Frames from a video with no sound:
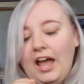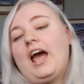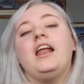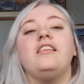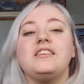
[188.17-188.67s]

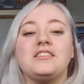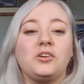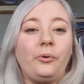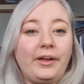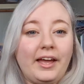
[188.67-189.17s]
And this is
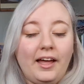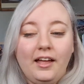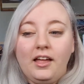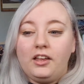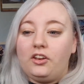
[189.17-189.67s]
queer,
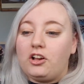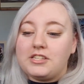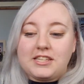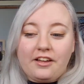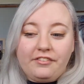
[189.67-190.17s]
not
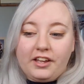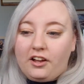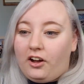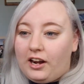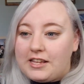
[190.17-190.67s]
sapphic
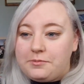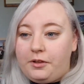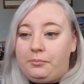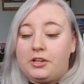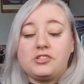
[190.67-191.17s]
or
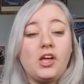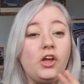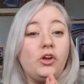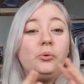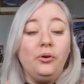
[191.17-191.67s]
lesbian, because
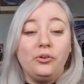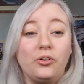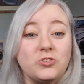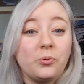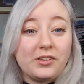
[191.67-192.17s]
who
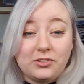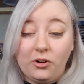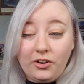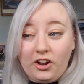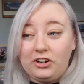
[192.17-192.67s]
knows what is
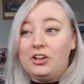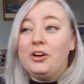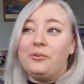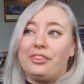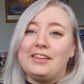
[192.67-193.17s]
going on
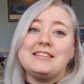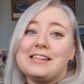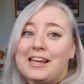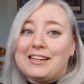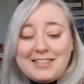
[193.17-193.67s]
with these
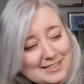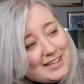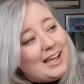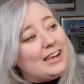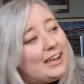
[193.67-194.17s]
ladies
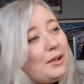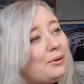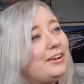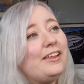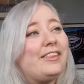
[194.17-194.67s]

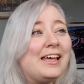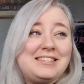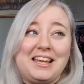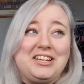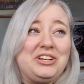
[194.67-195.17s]
labeling their
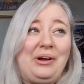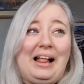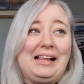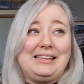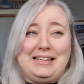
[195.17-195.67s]

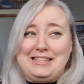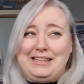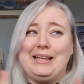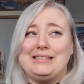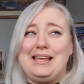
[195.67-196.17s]
sexualities,
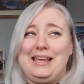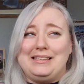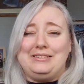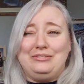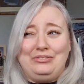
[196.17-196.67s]
because
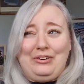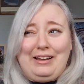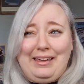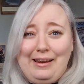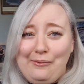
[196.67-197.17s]
it's
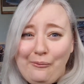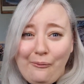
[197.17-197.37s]
fucking